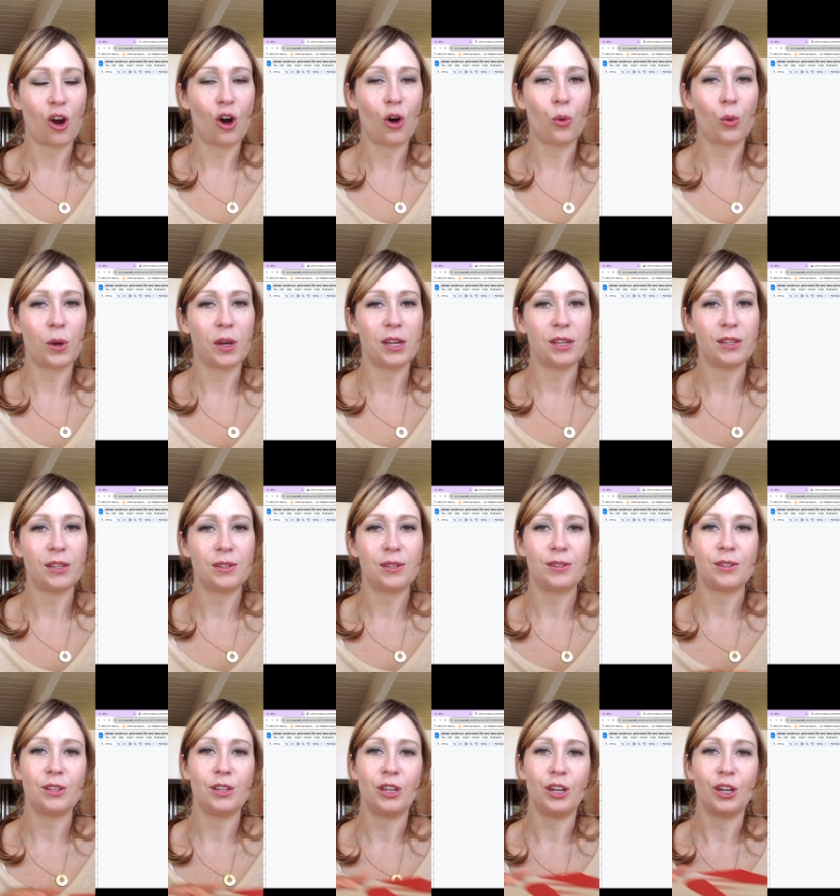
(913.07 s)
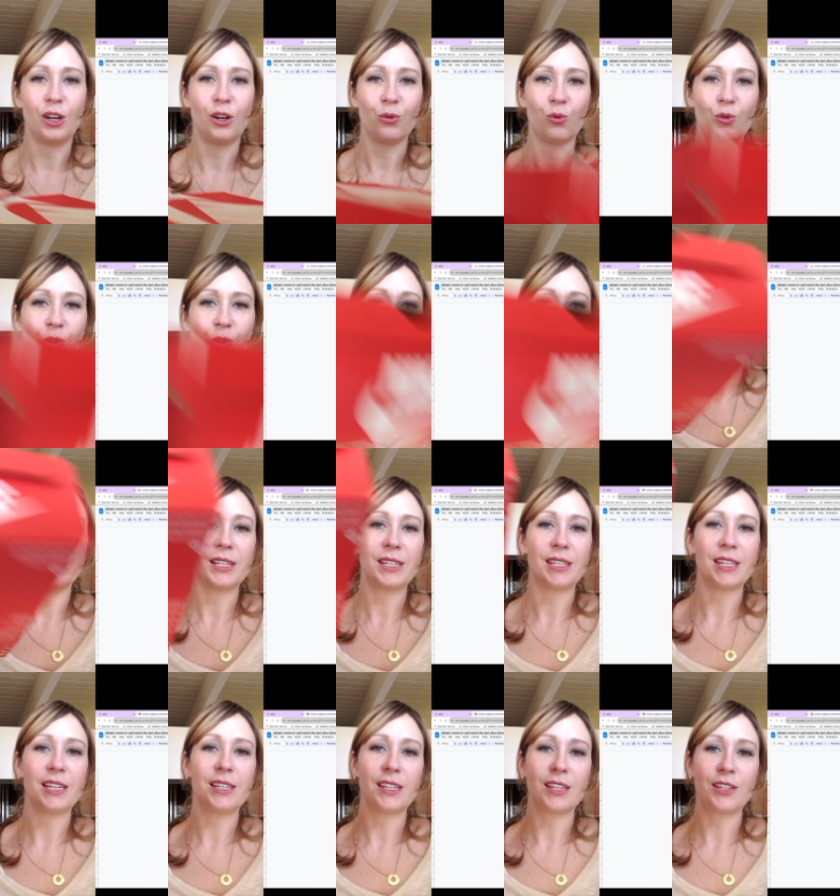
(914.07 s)
always, you know,
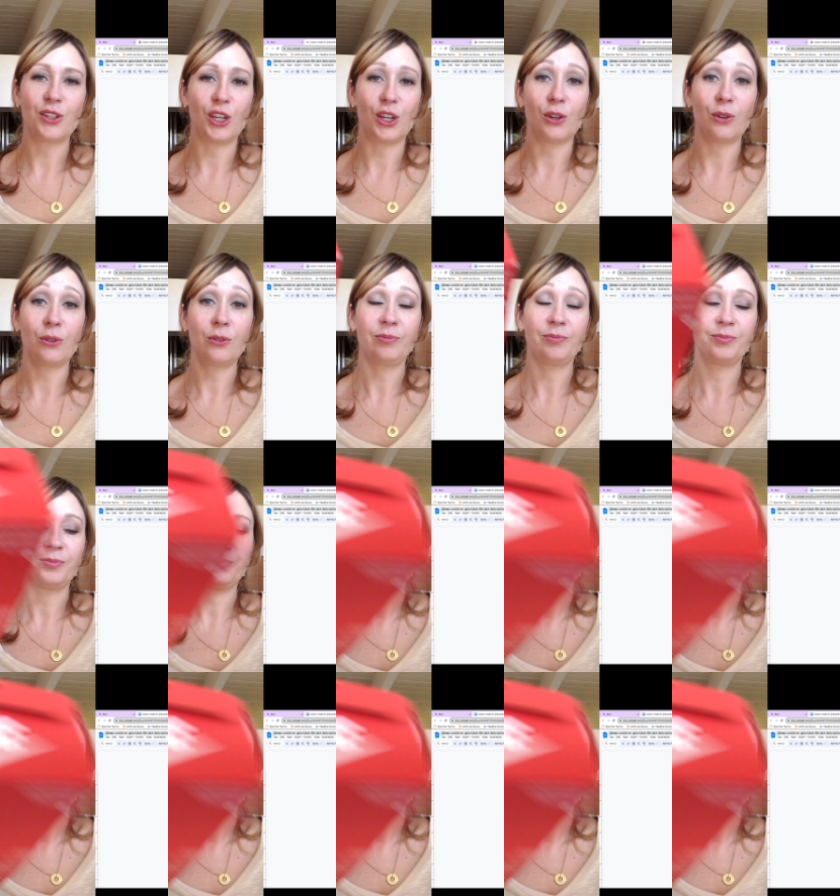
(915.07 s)
relist these as new.